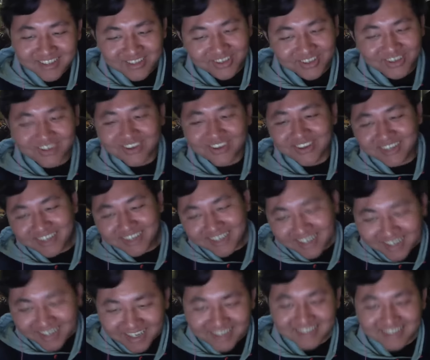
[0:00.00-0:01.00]
dude,
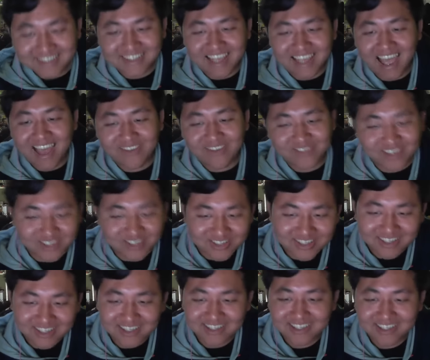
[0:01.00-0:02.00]
savage
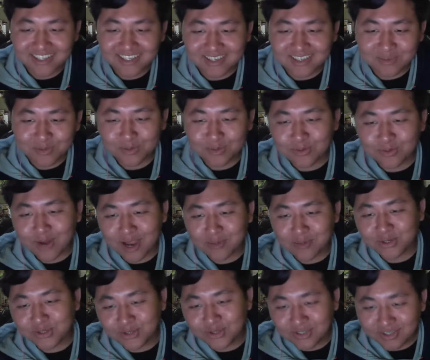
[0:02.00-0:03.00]
these,
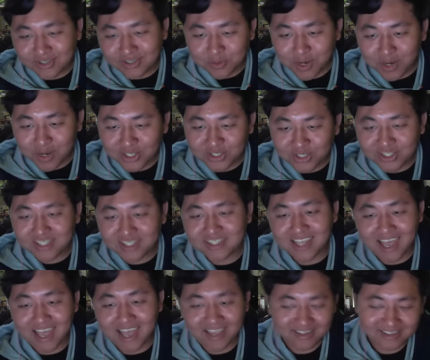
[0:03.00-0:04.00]
subscribers, dude. The Raging
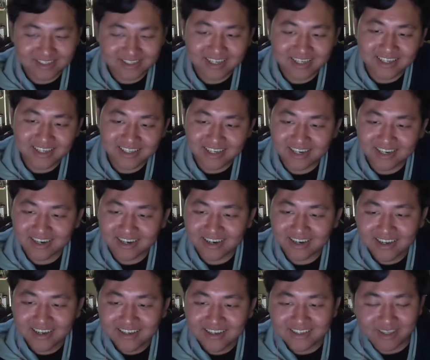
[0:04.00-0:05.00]
Saiyan says
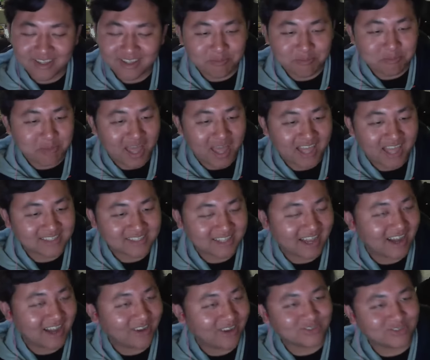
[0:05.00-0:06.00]
here, Tim passed
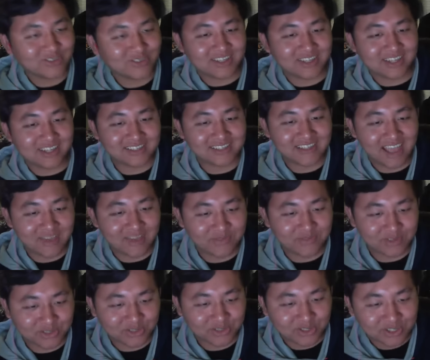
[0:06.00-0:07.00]
out, dude. That's
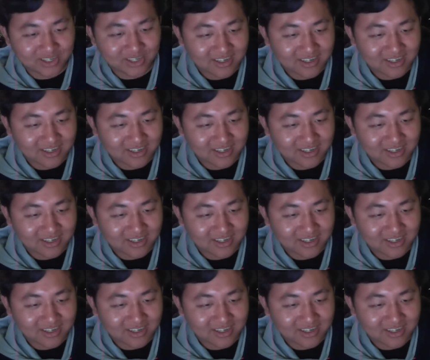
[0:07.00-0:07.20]
savage.